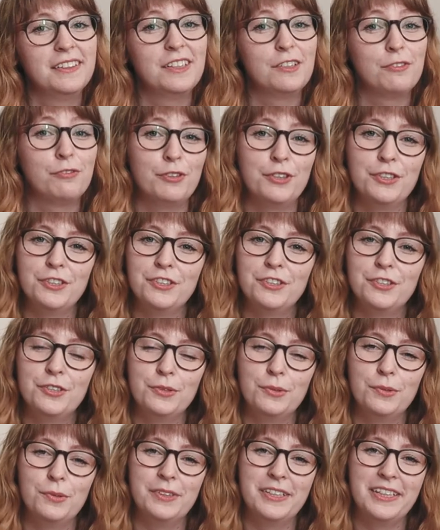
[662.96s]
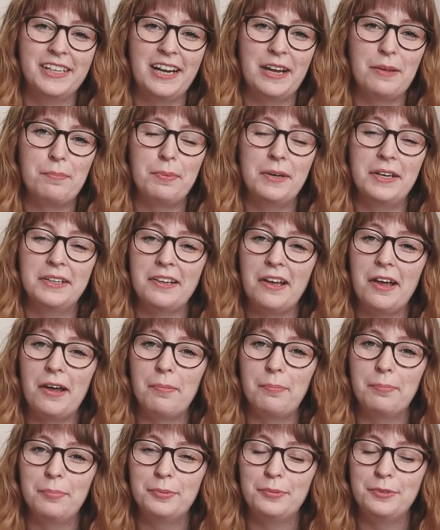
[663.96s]
The first tool that I picked
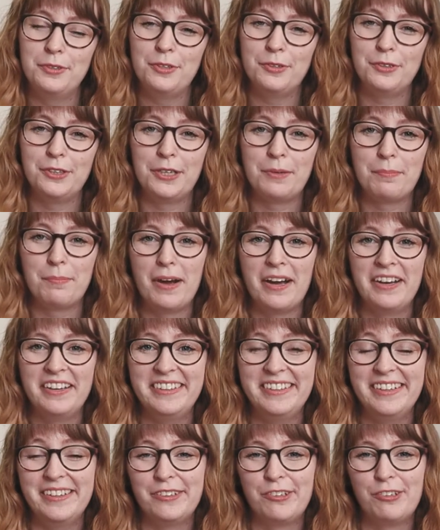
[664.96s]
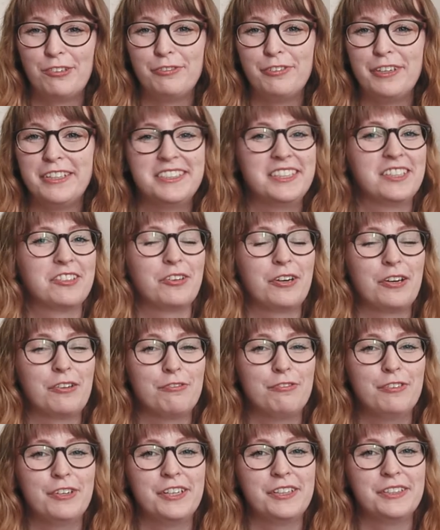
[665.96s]
up during my year of facing
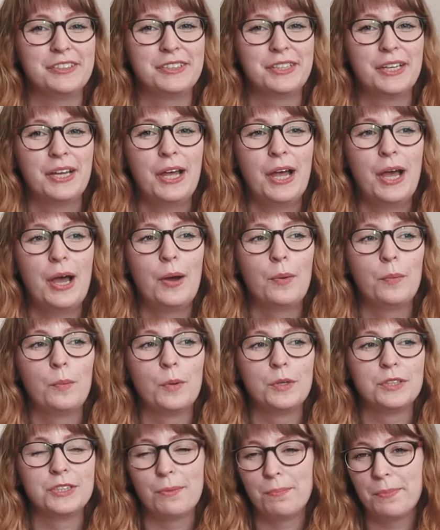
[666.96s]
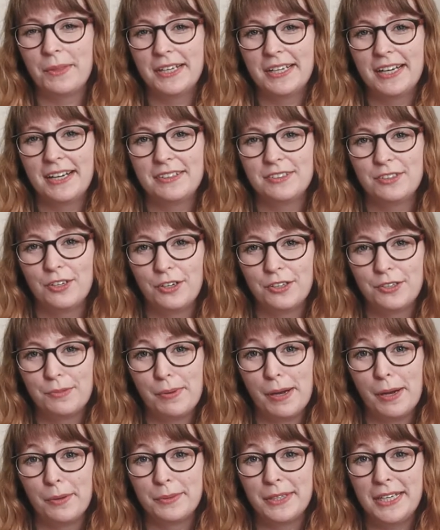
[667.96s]
creative fears was something that I talked
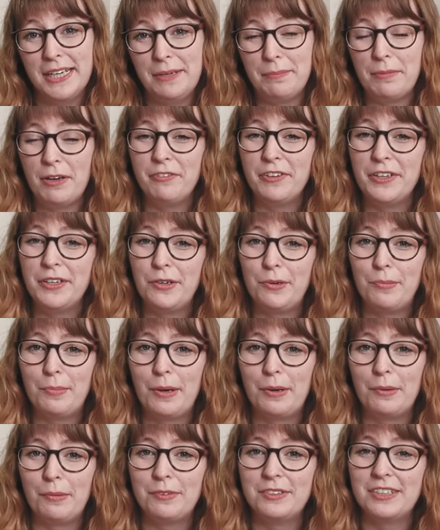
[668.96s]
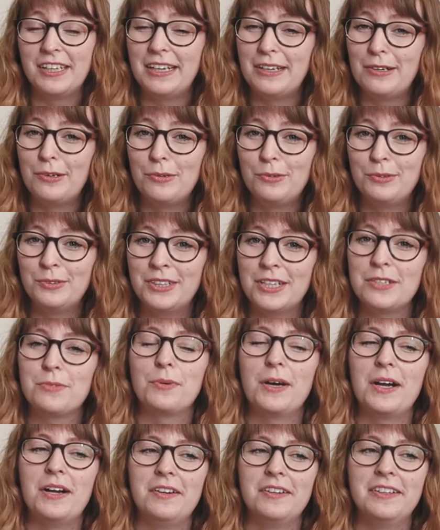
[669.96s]
about in my video about setting goals as
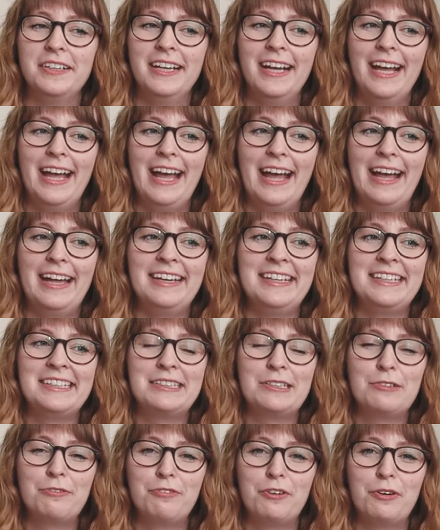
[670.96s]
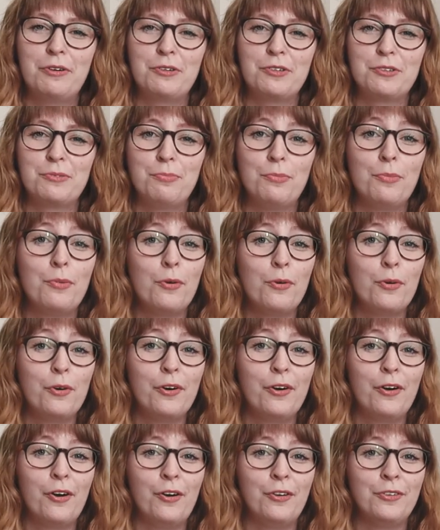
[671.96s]
well, and it's to focus
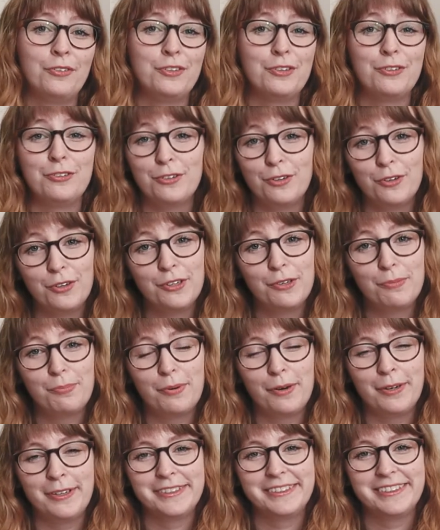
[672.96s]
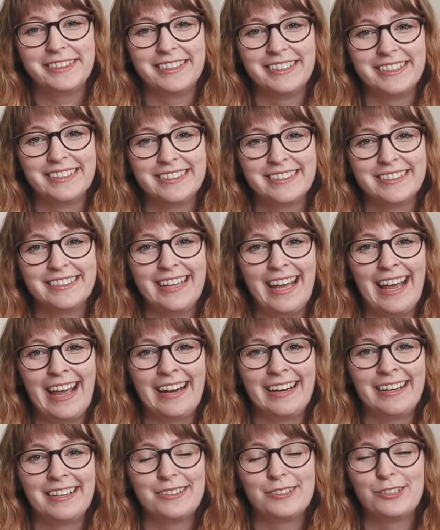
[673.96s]
more on the joy of the process
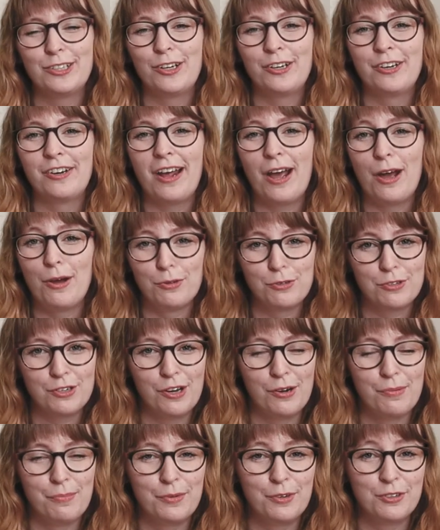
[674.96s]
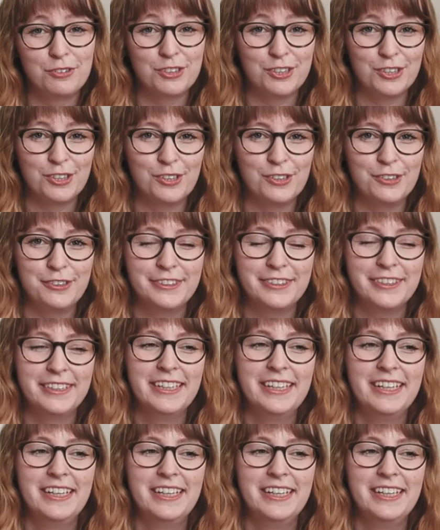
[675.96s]
than a certain outcome or result.